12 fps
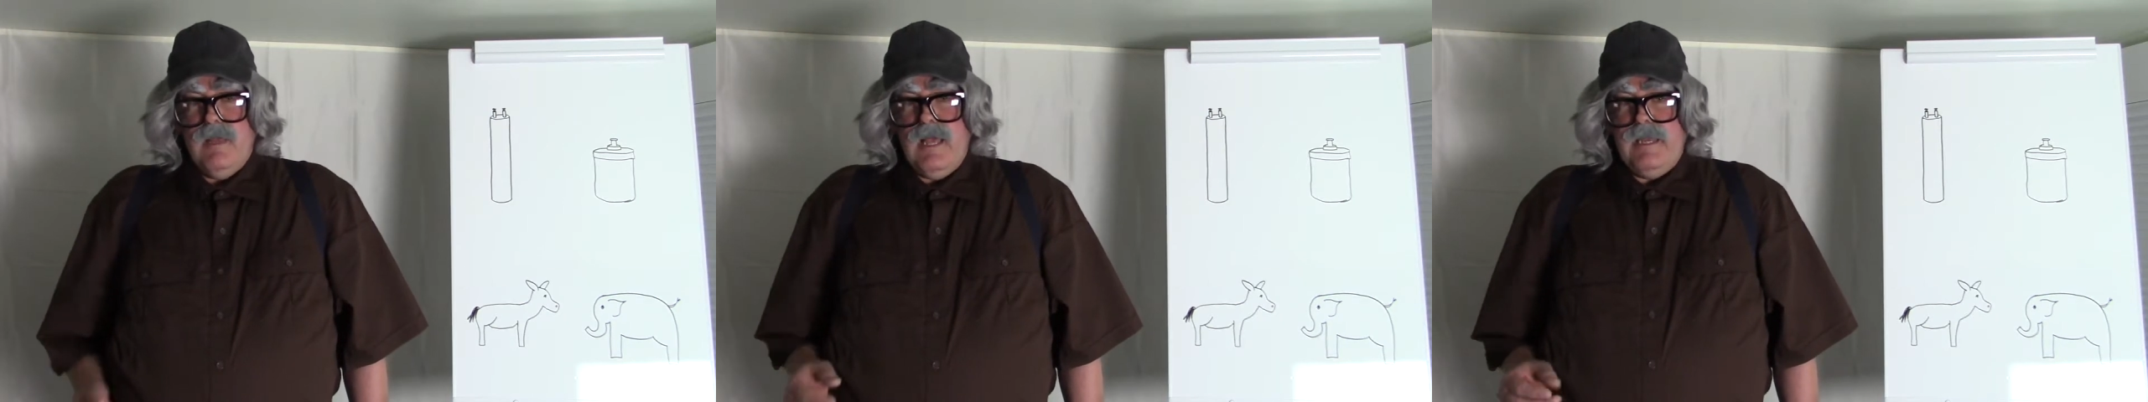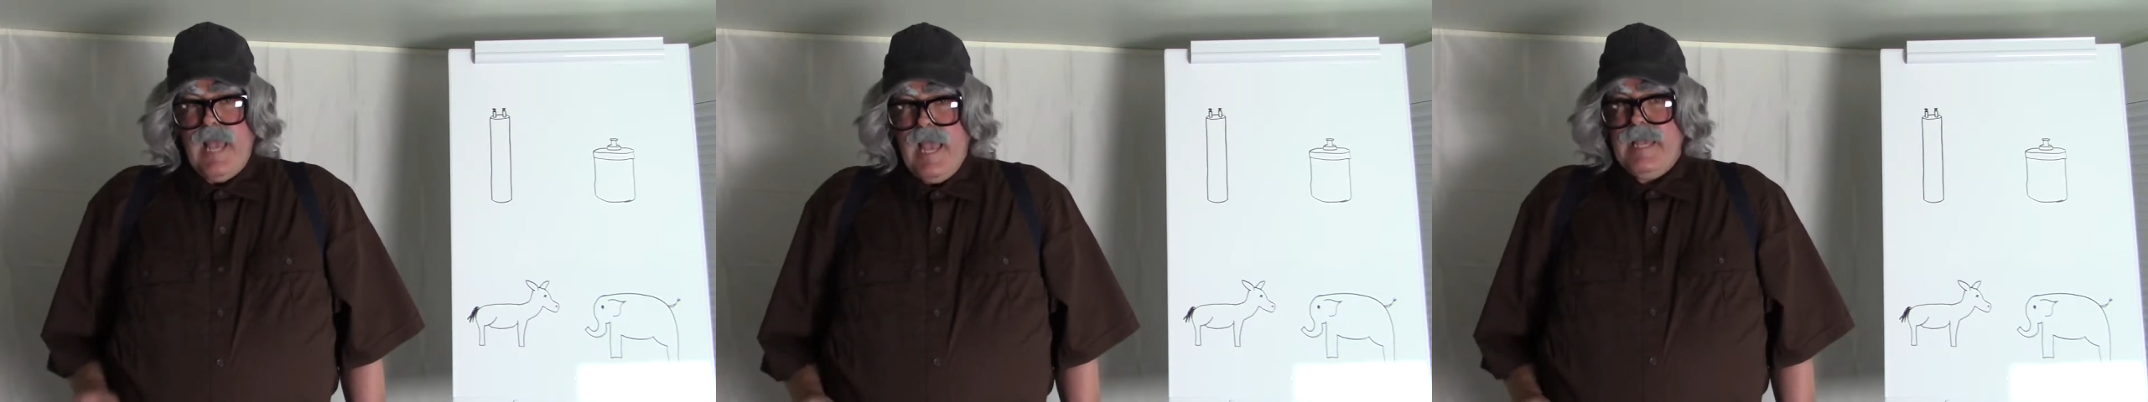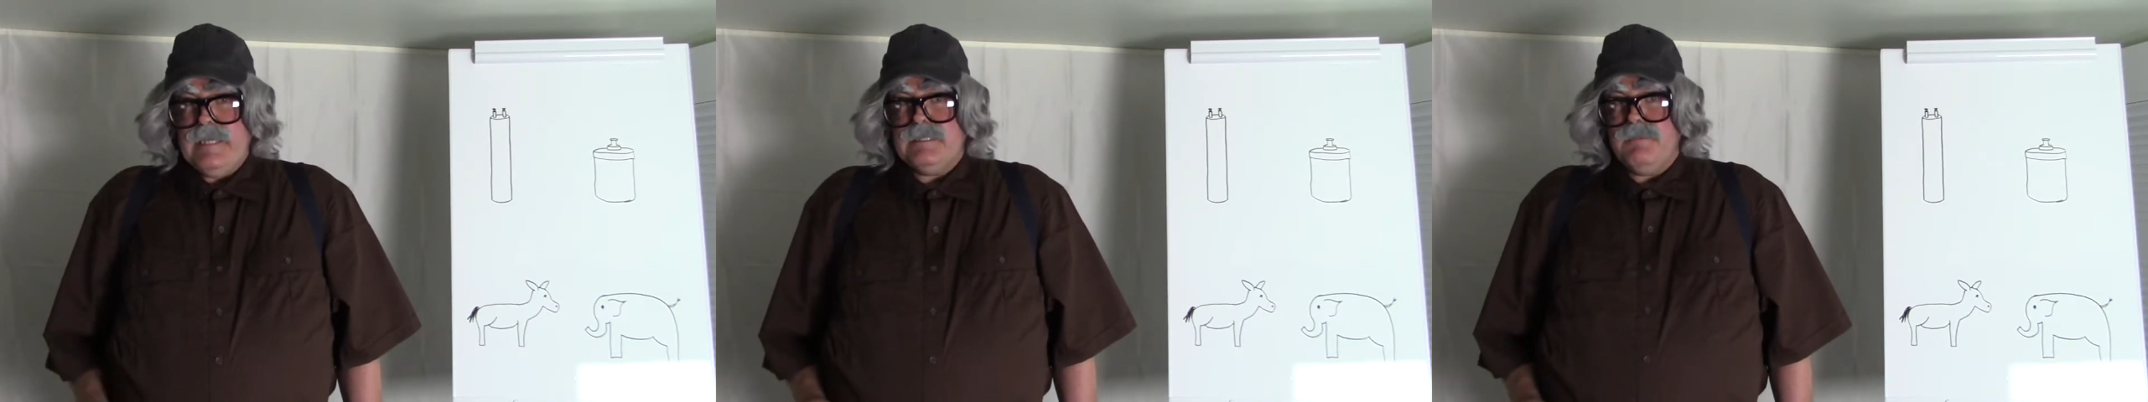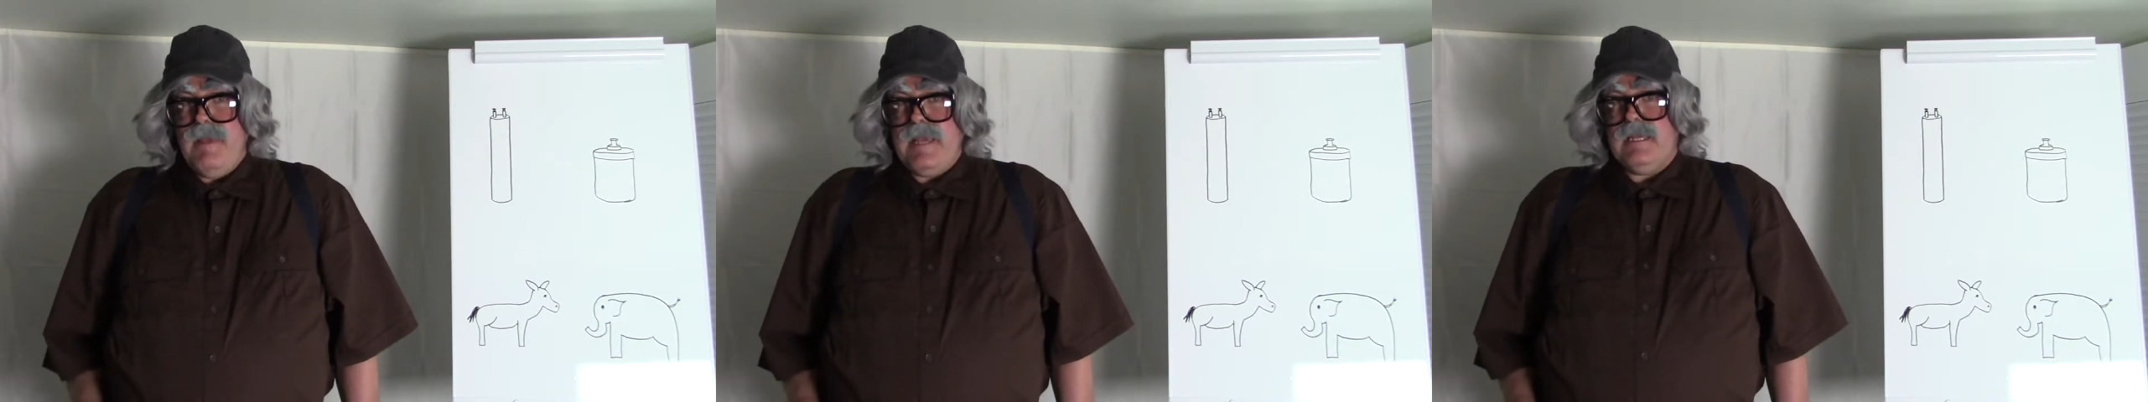An
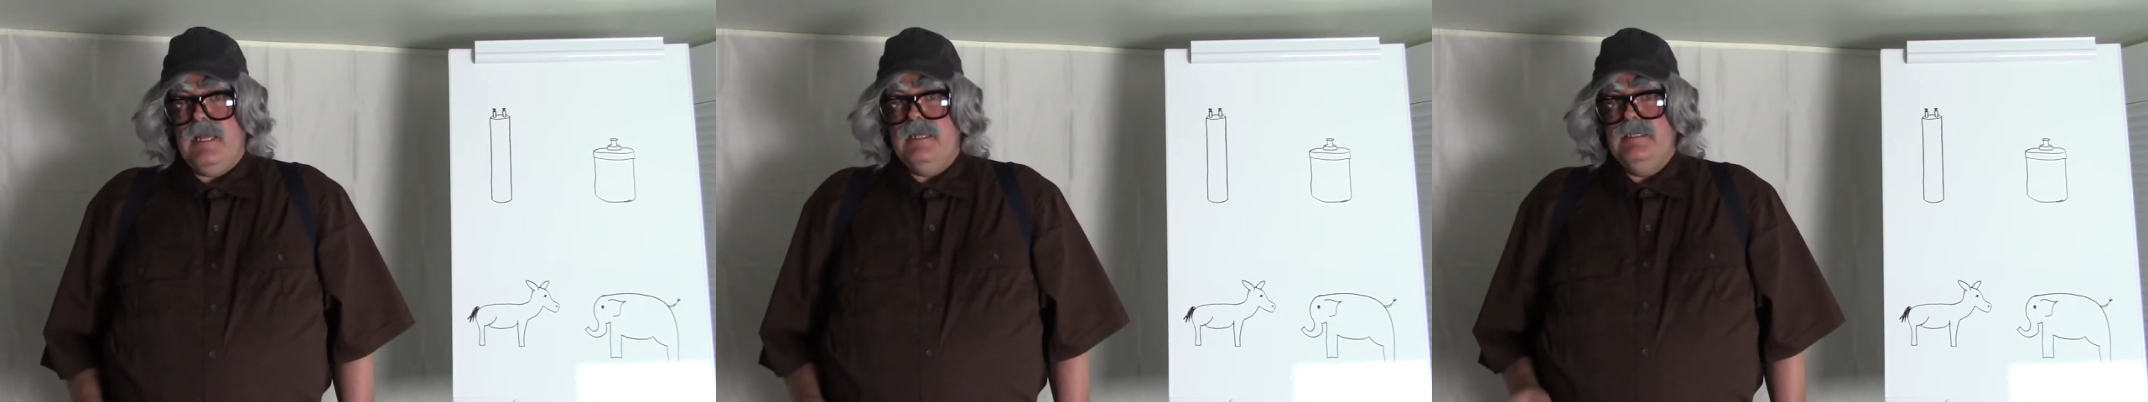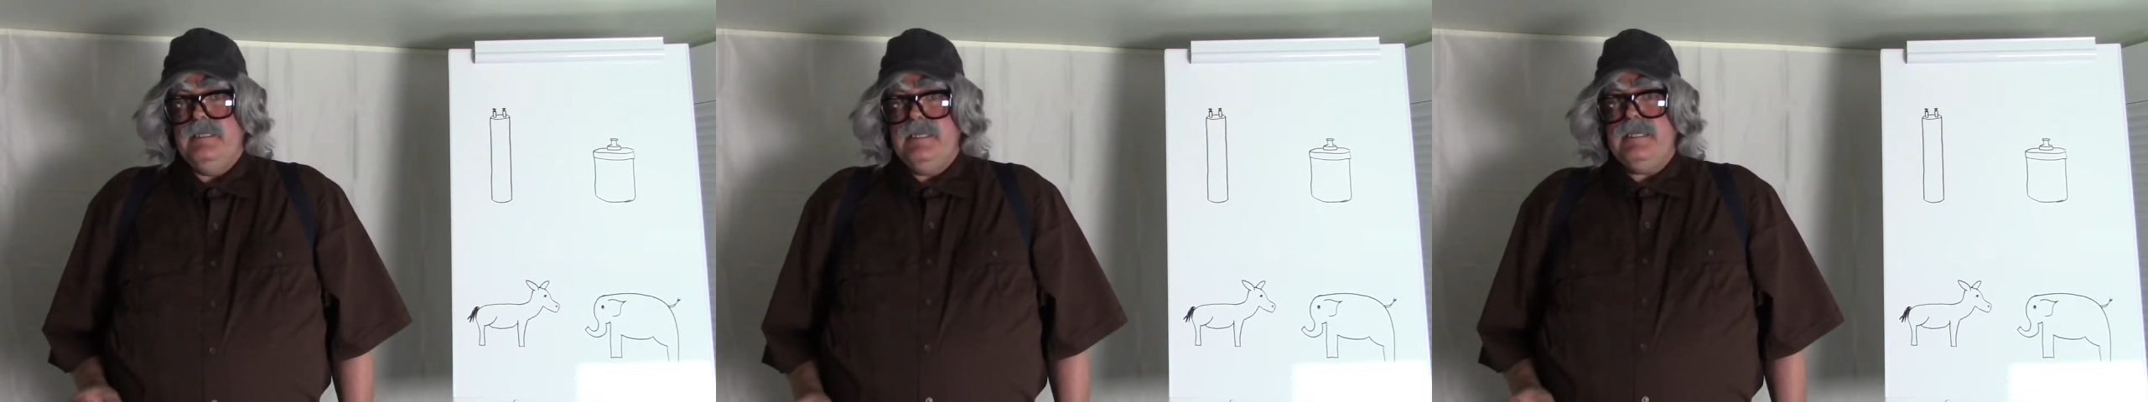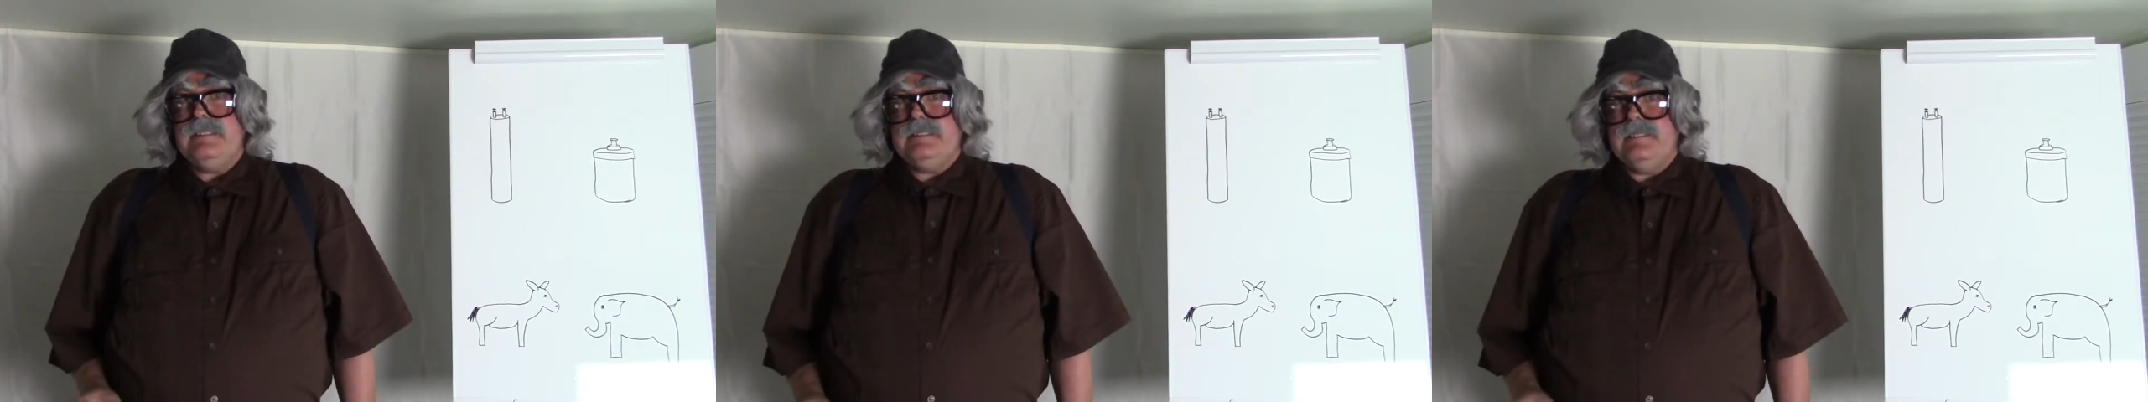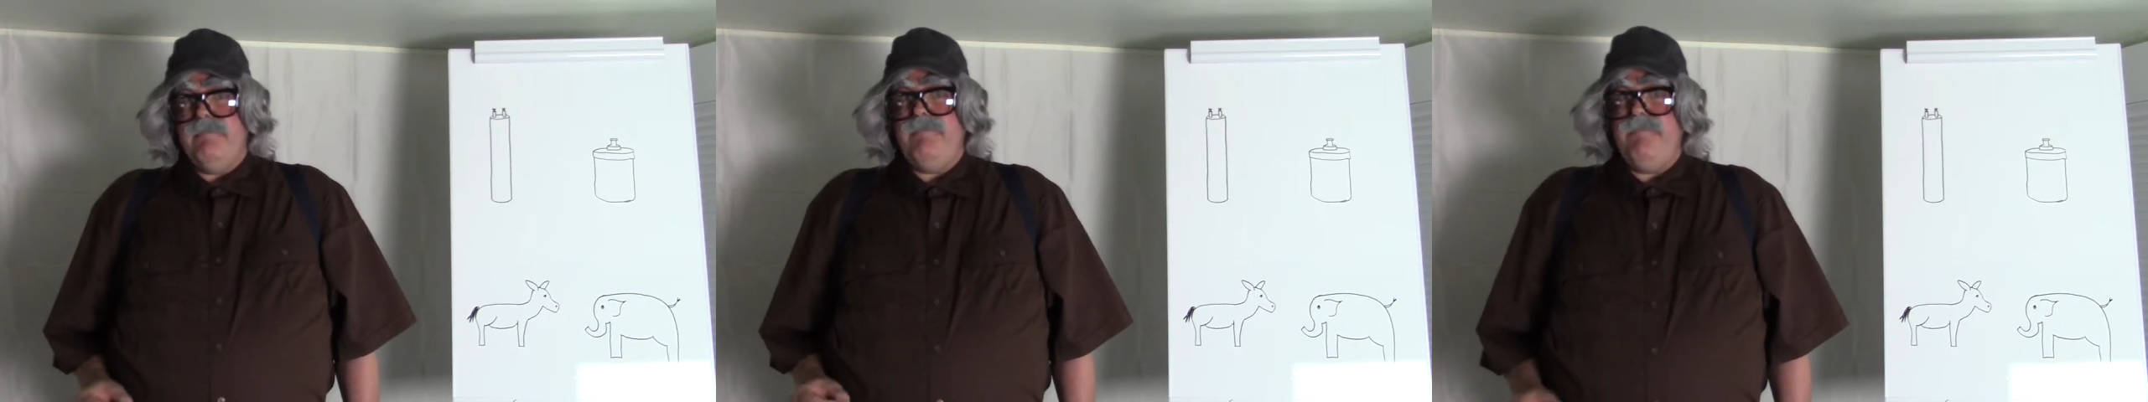ice maker needs
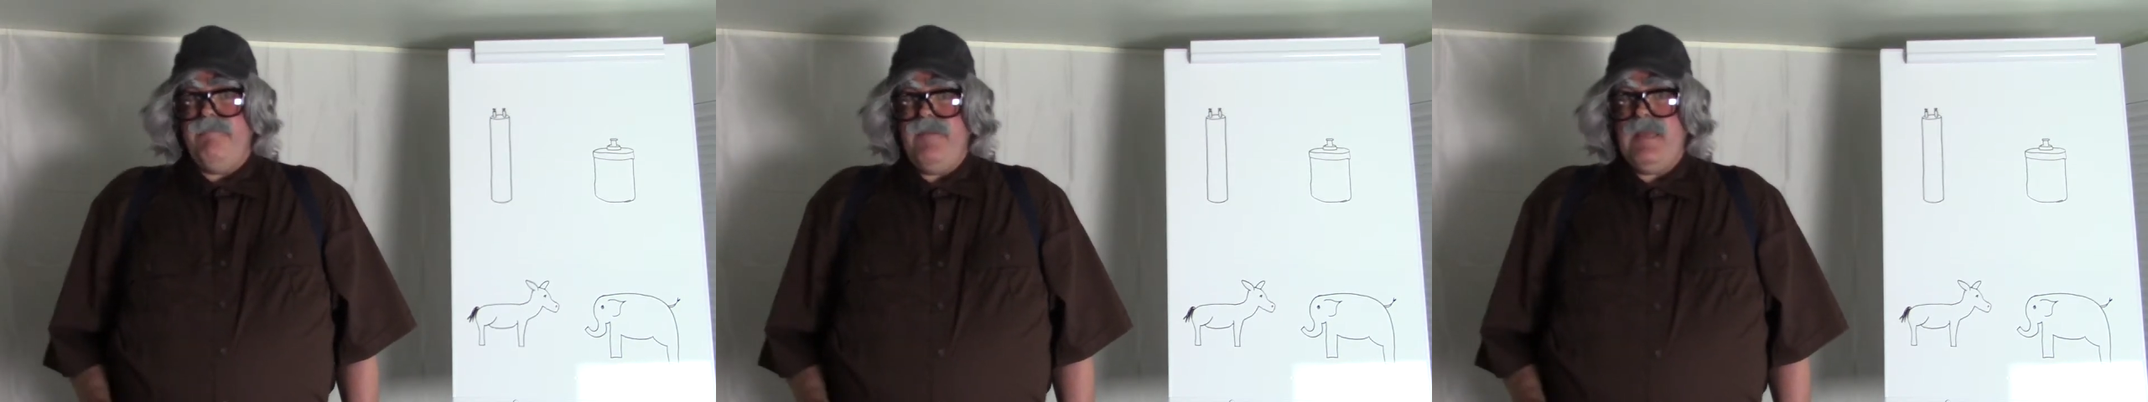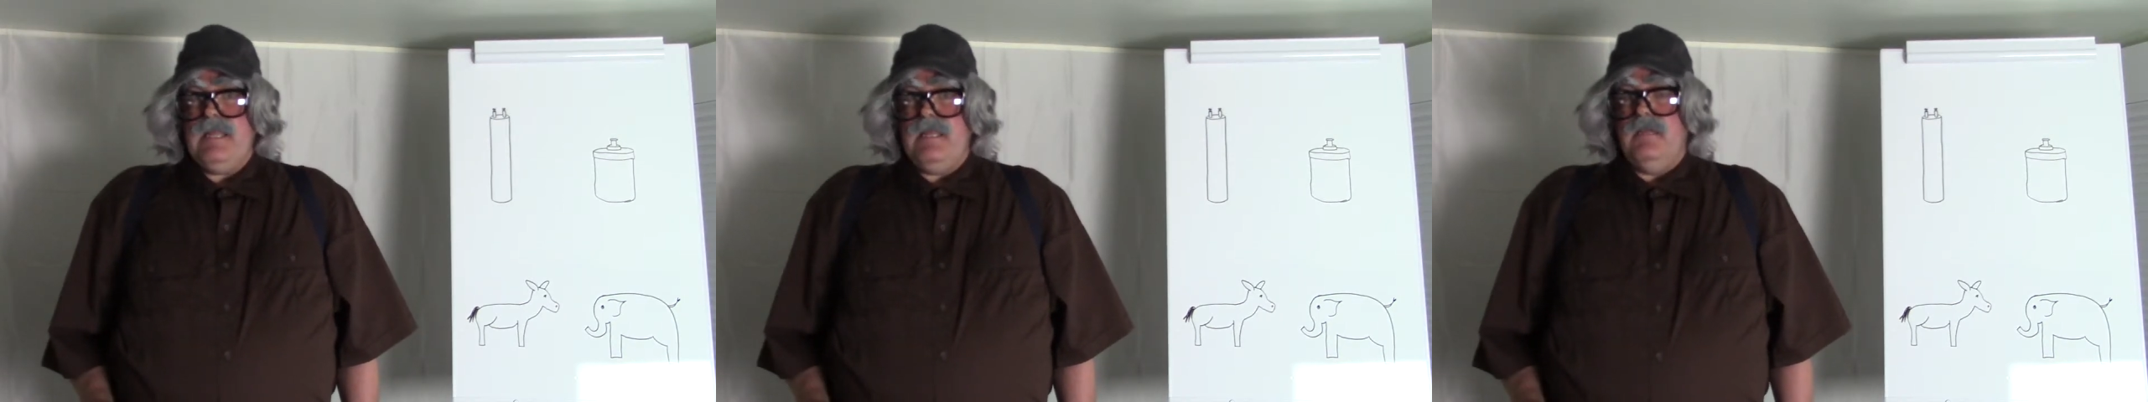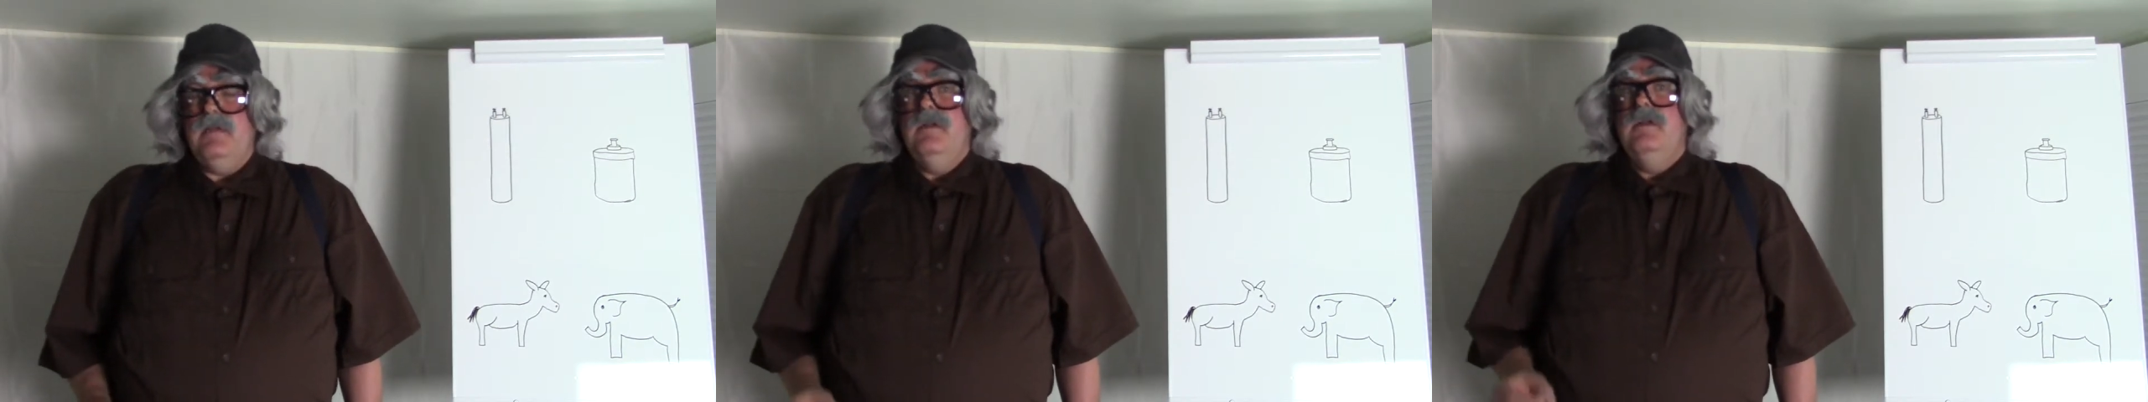to fill